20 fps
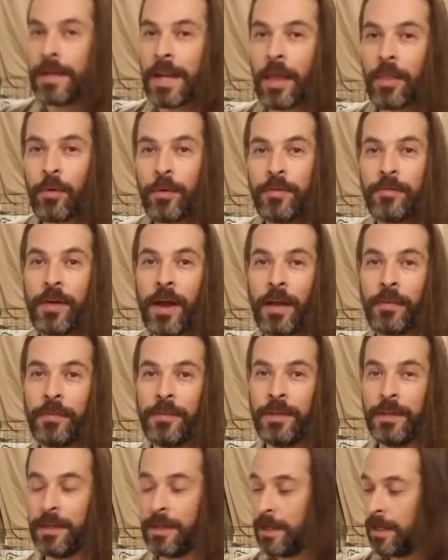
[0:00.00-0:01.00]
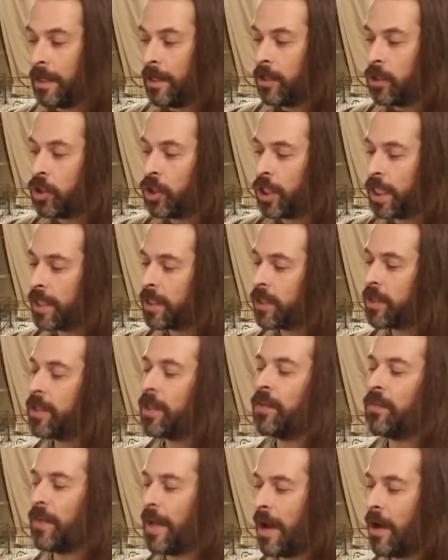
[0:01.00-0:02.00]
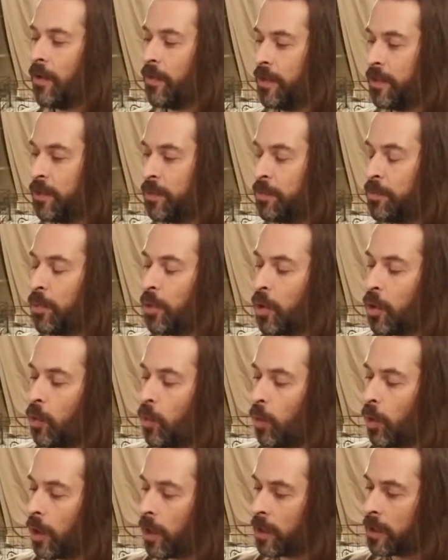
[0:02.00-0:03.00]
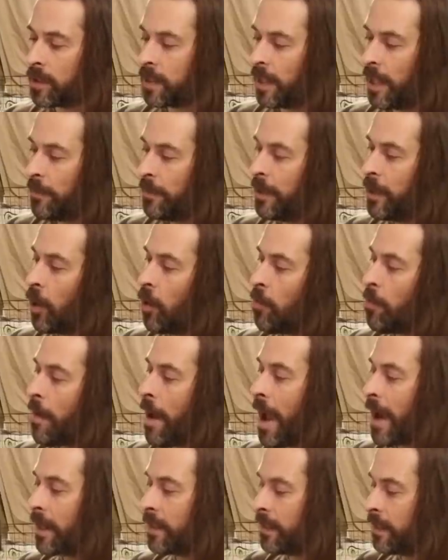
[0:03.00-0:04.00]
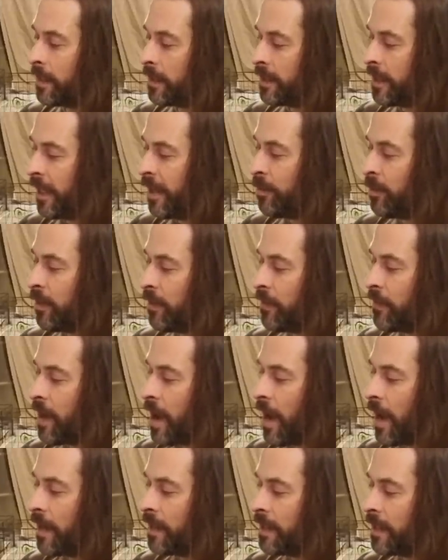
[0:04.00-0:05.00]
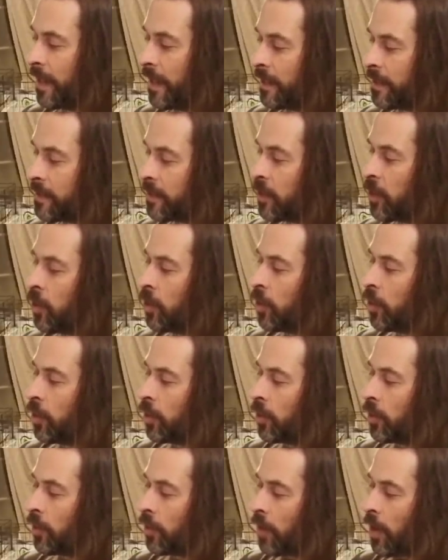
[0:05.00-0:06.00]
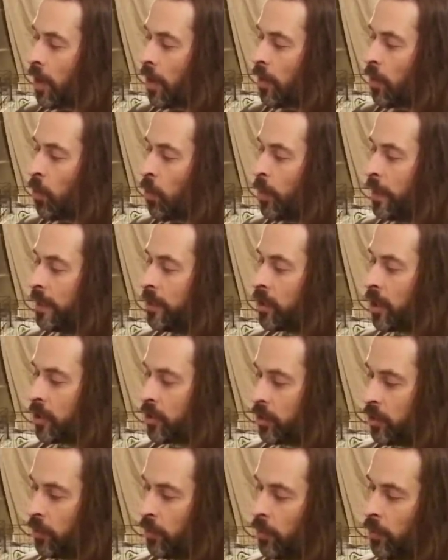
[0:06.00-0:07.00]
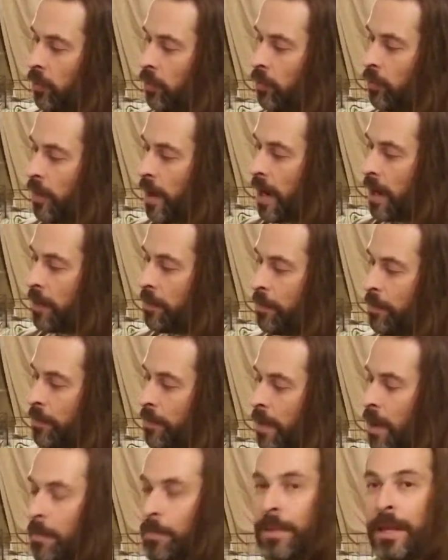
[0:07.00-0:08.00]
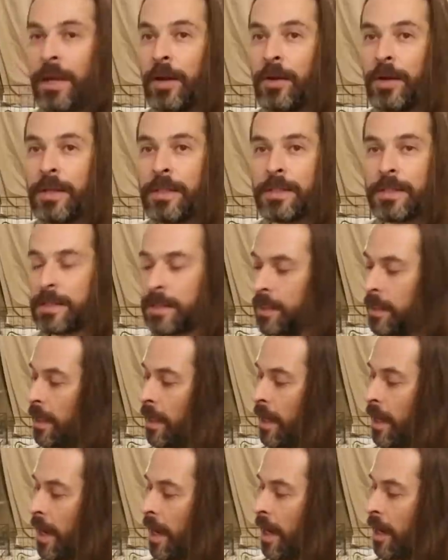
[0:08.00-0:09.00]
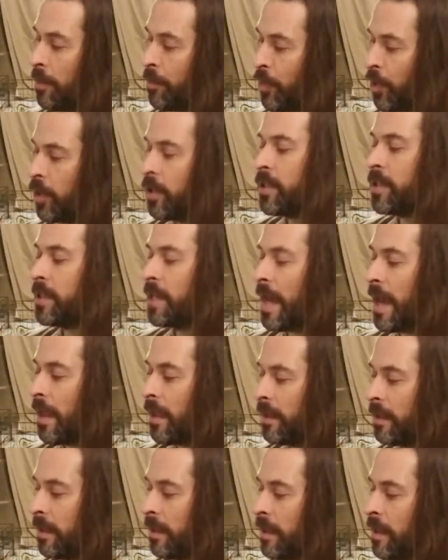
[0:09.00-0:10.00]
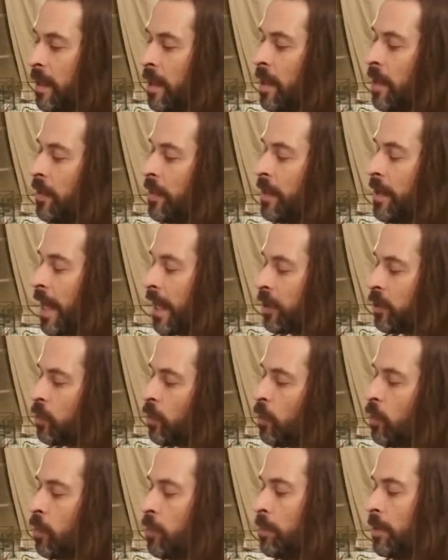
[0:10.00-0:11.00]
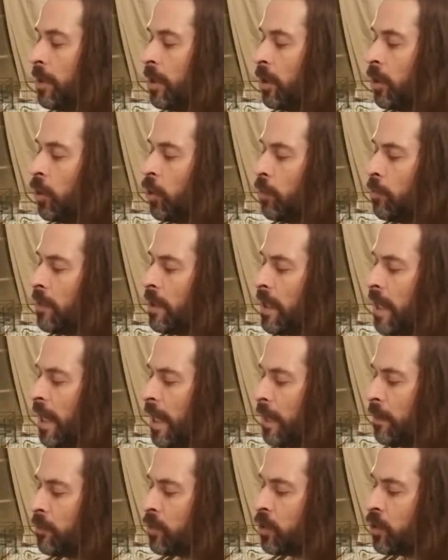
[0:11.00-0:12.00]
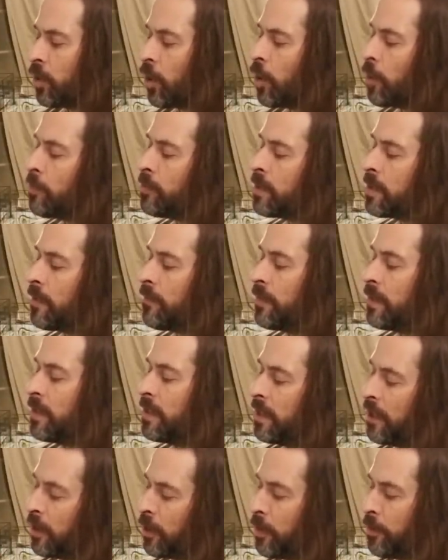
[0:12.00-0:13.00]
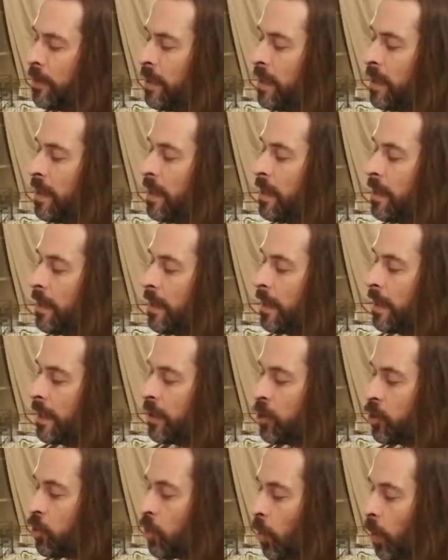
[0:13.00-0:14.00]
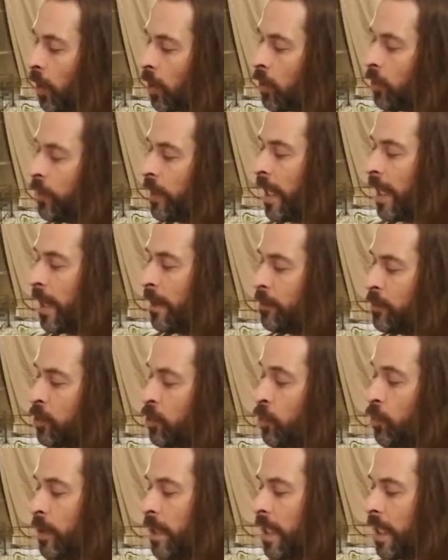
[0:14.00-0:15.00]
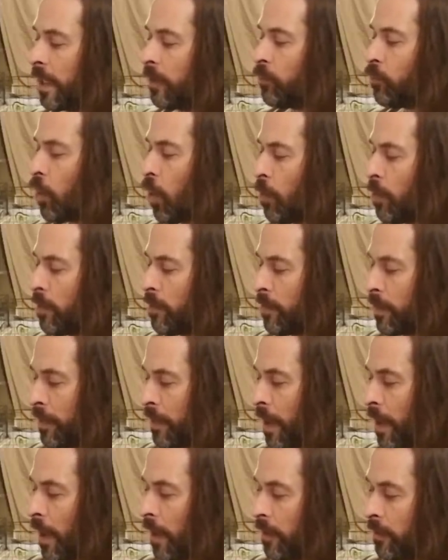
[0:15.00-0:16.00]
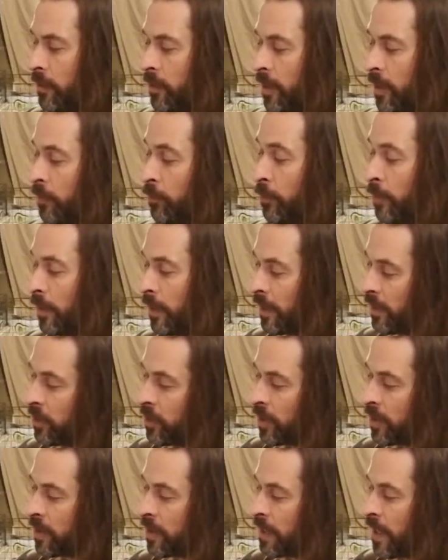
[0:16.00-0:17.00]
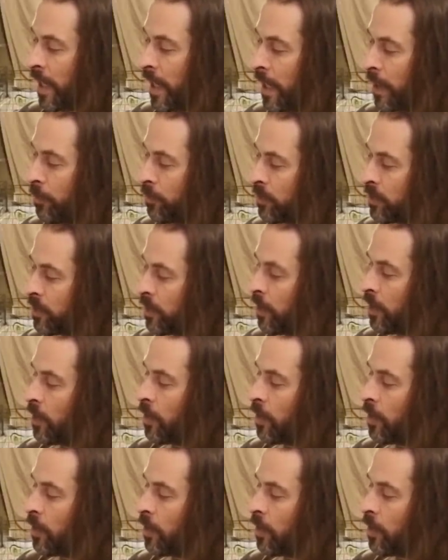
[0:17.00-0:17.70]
Now that we've got the gist of how this book works, let me go back to the table of contents. We just read appearance and personality. The next one would be human names, terms of endearment, historical names, Greek and Roman mythology, religious names,